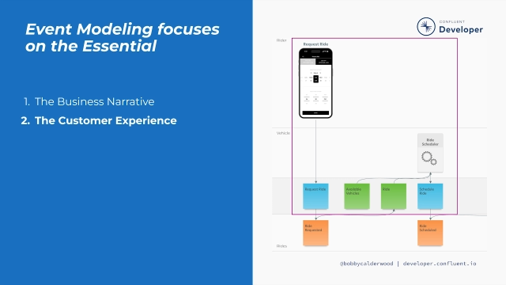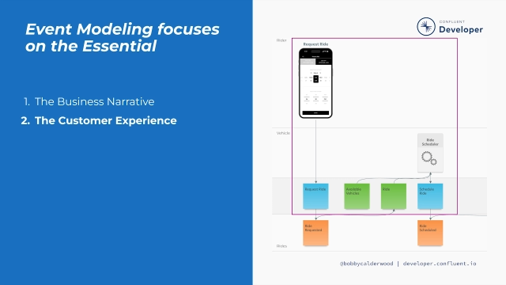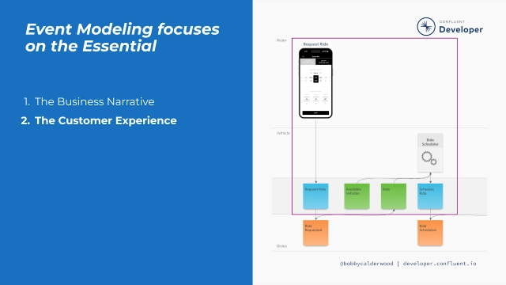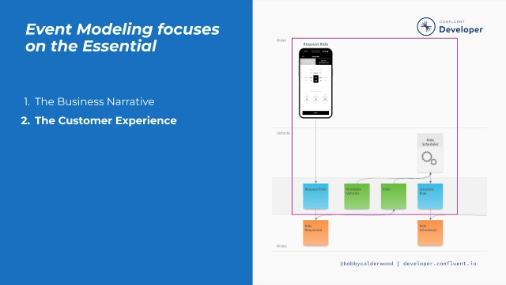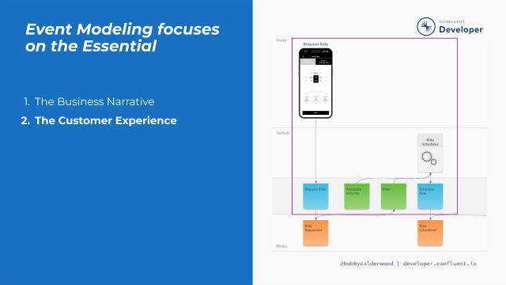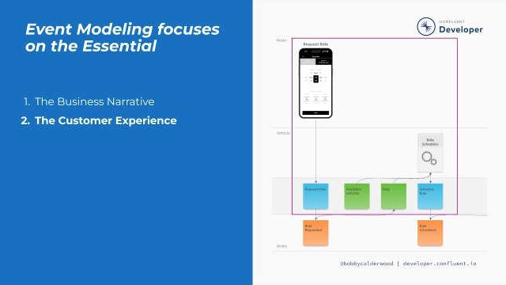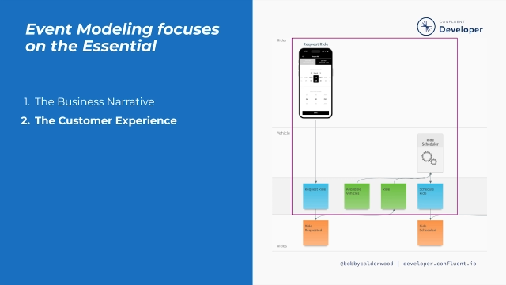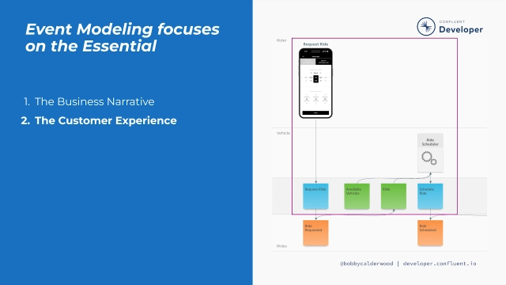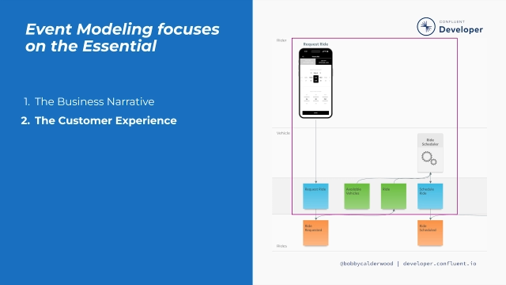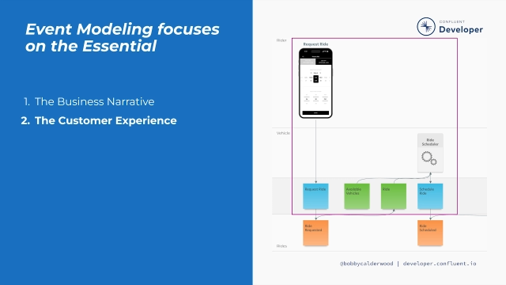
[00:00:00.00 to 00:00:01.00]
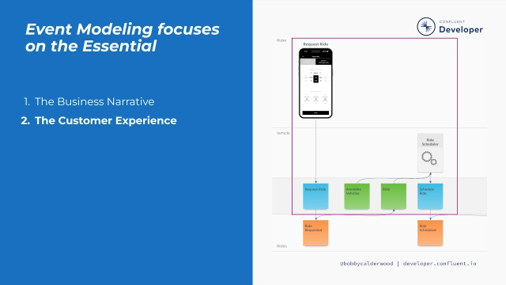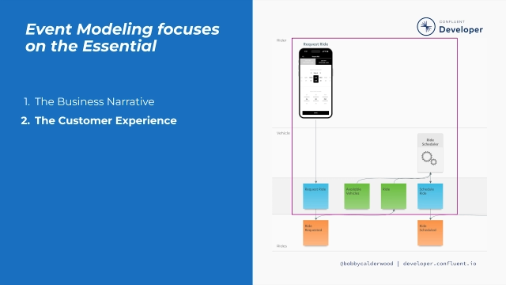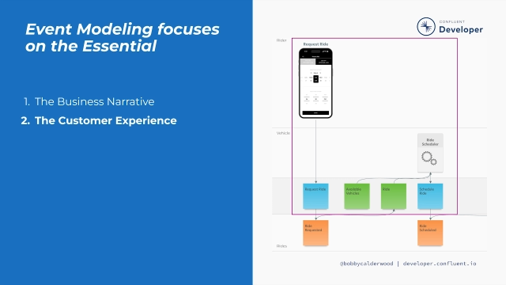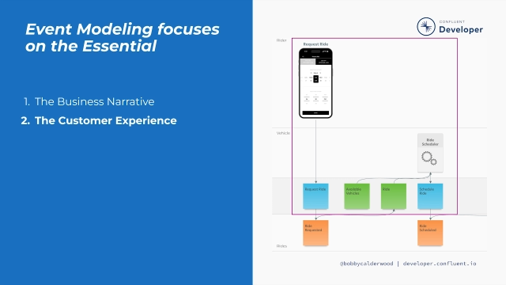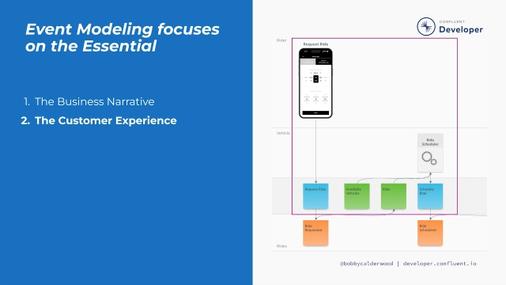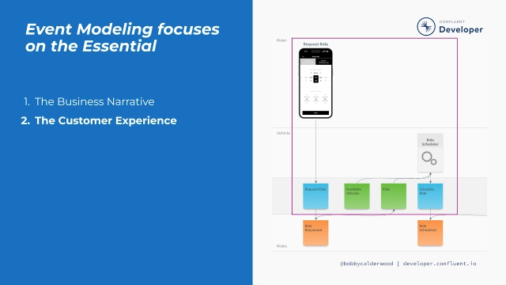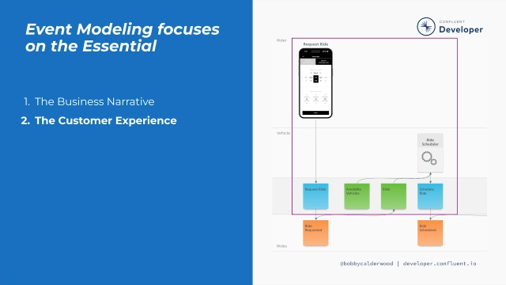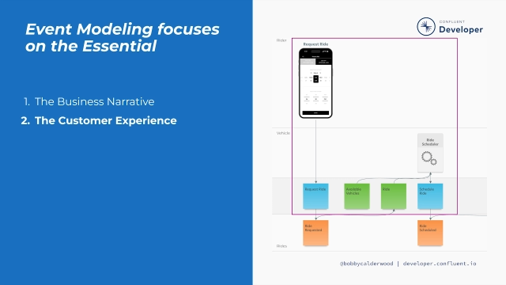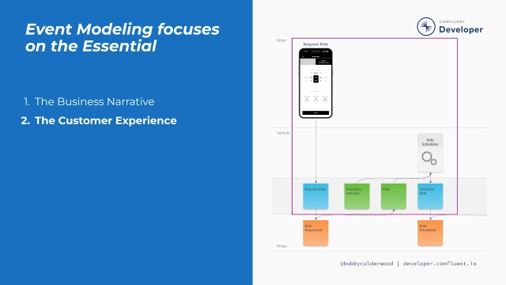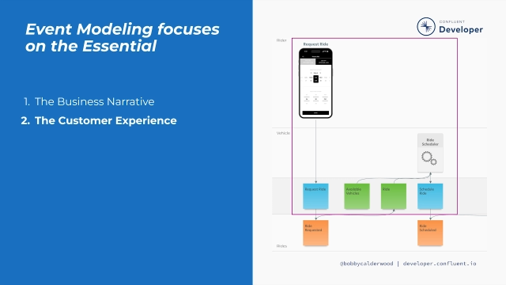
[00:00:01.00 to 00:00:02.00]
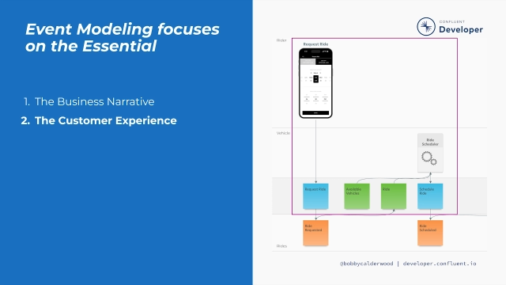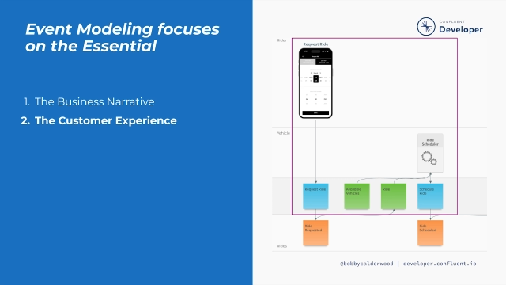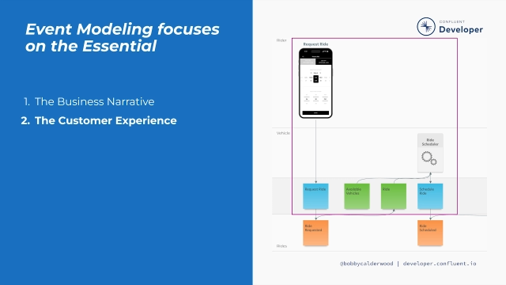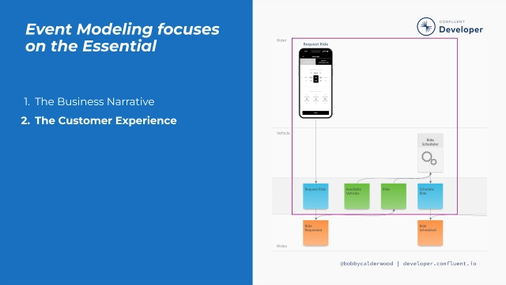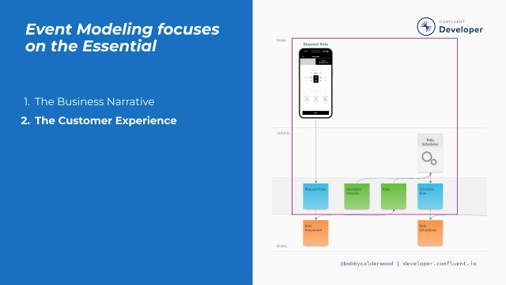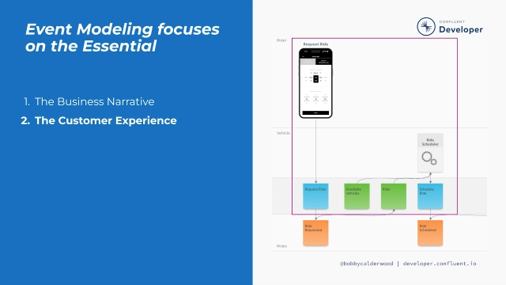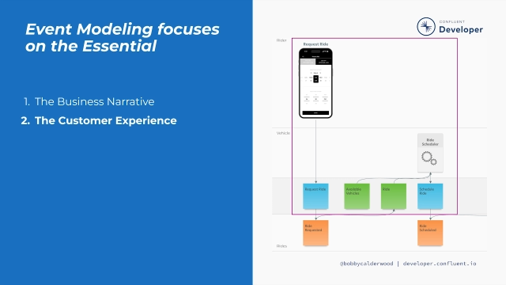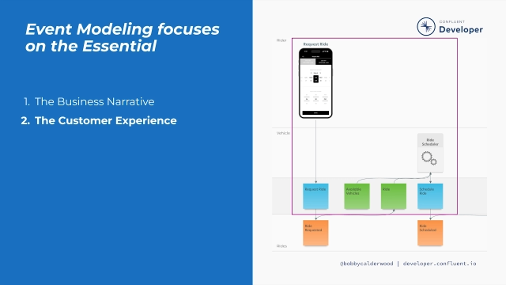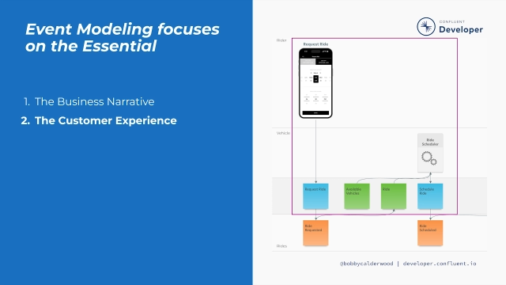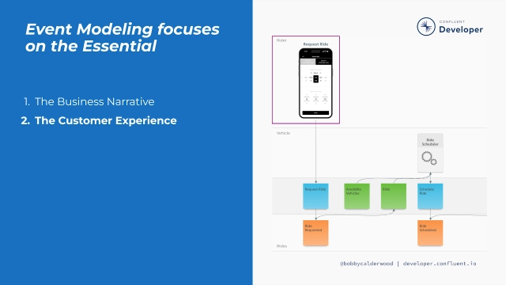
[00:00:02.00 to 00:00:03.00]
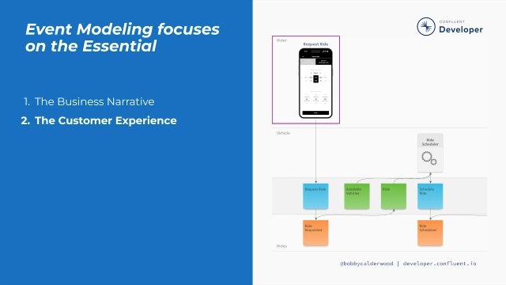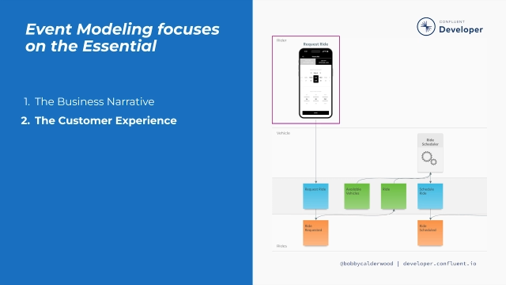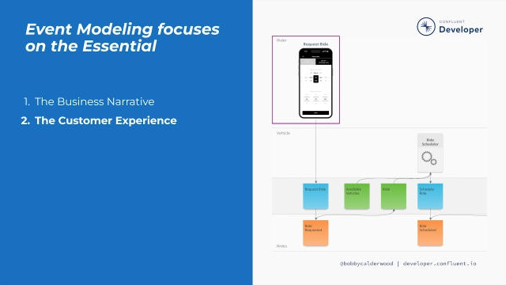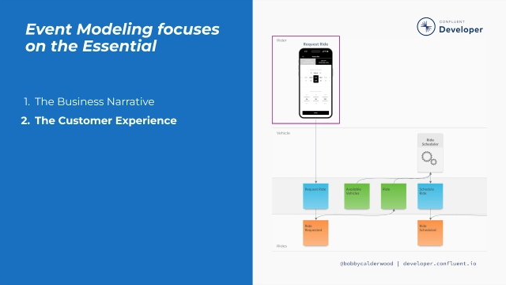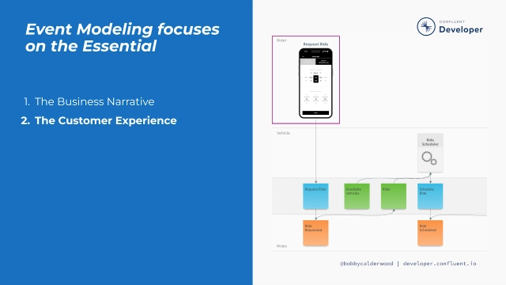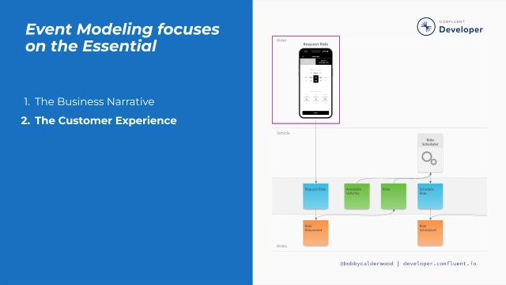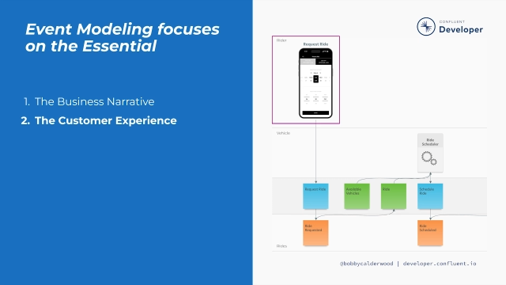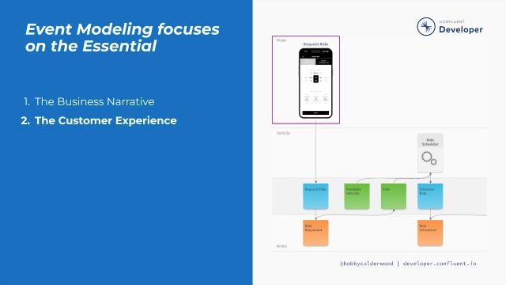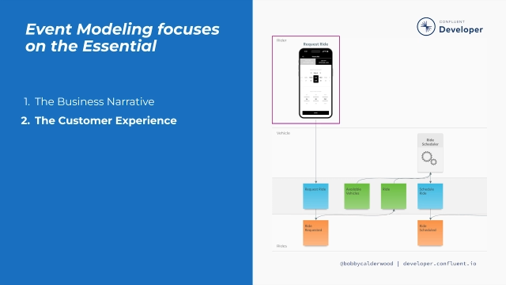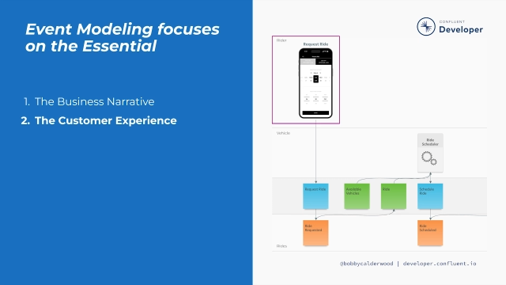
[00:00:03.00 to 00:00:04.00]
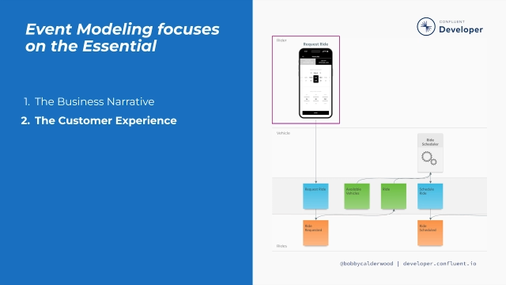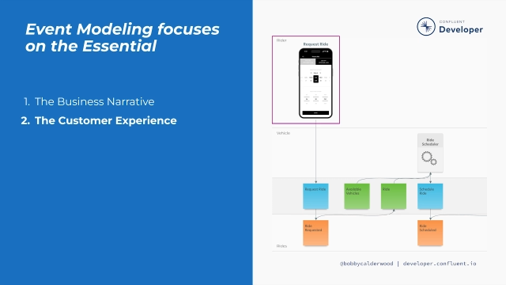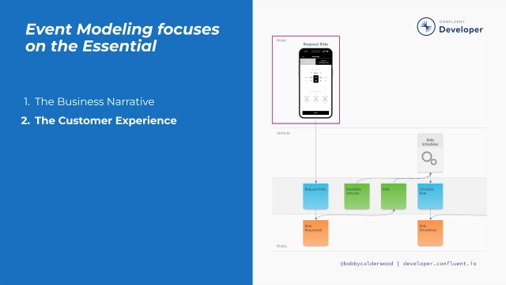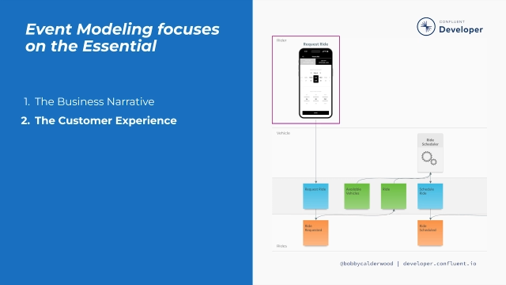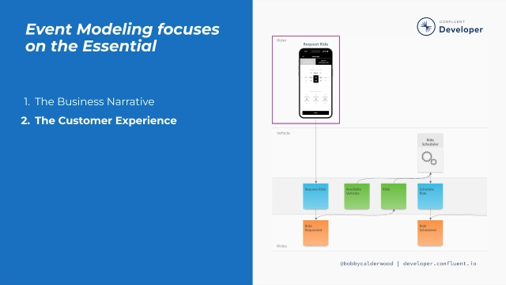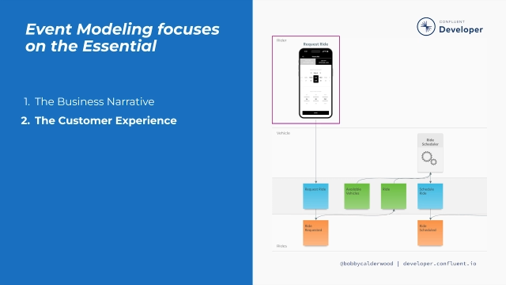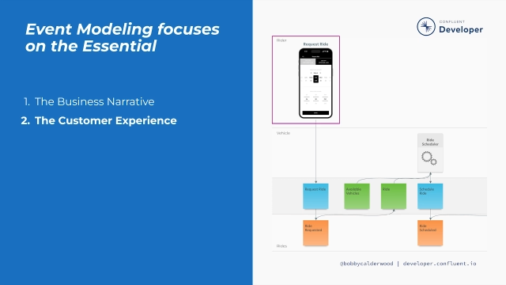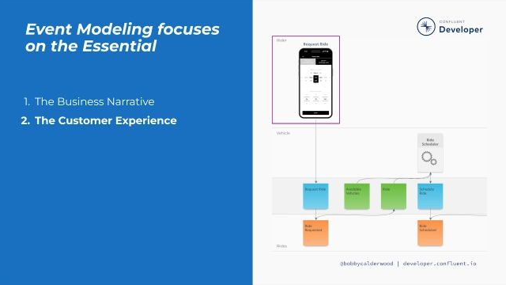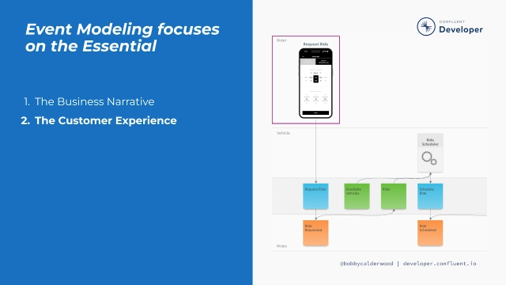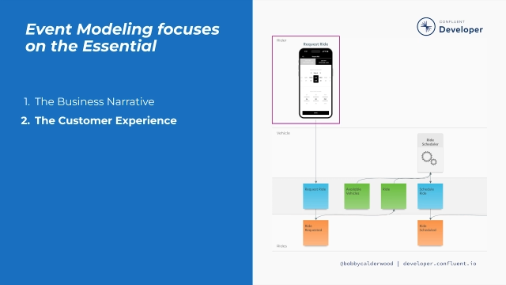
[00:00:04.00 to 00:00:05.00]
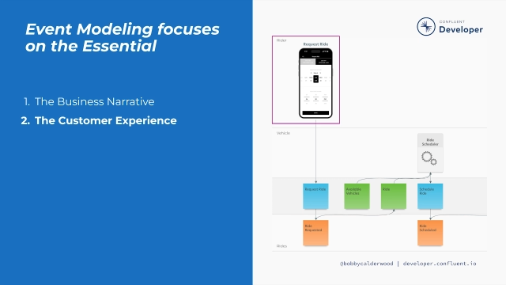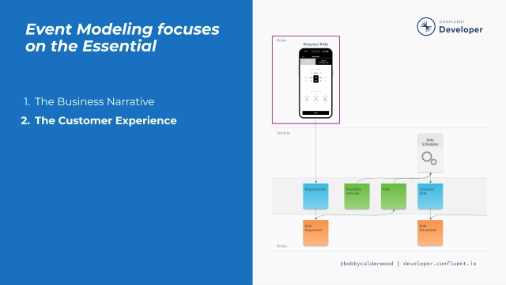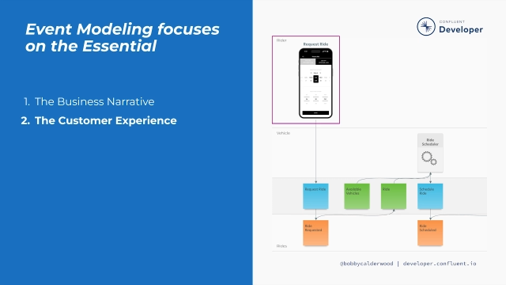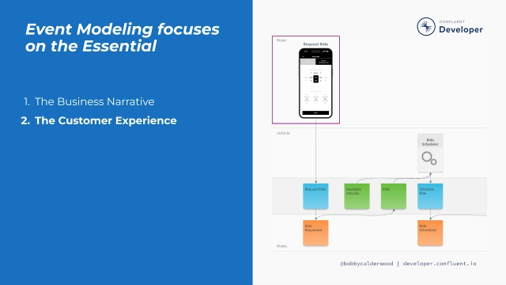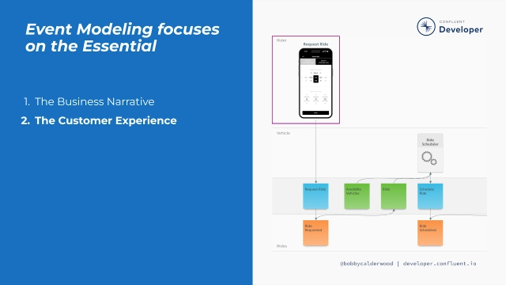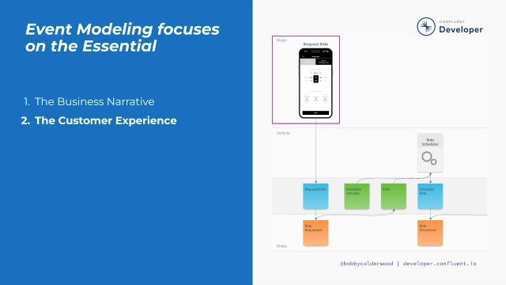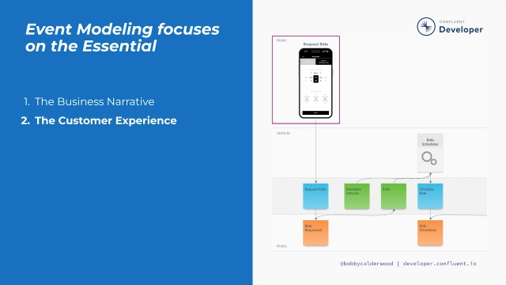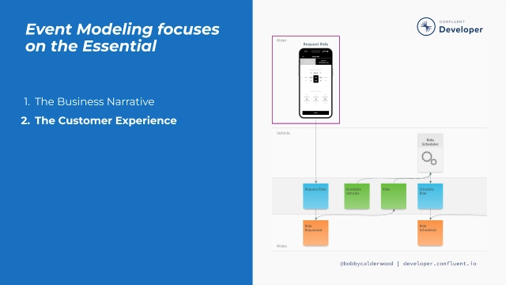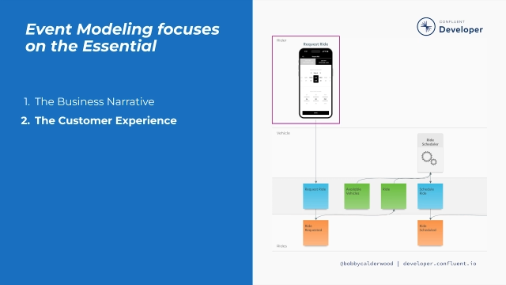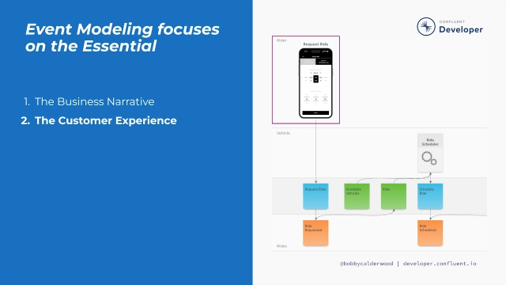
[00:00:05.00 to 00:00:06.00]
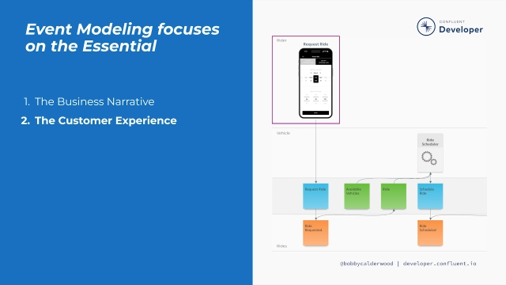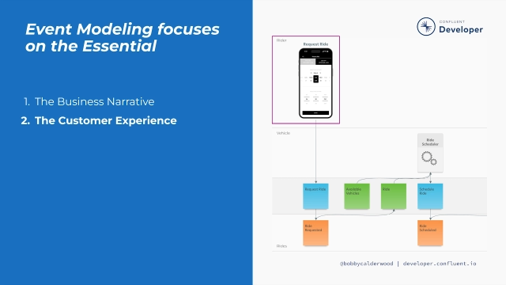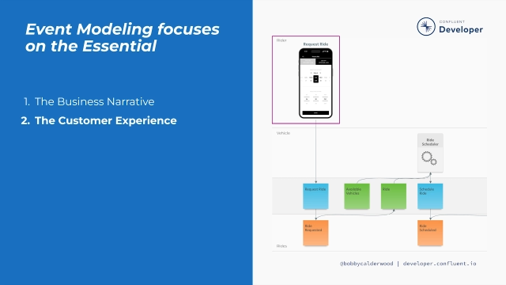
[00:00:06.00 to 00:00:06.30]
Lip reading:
(no speaker visible)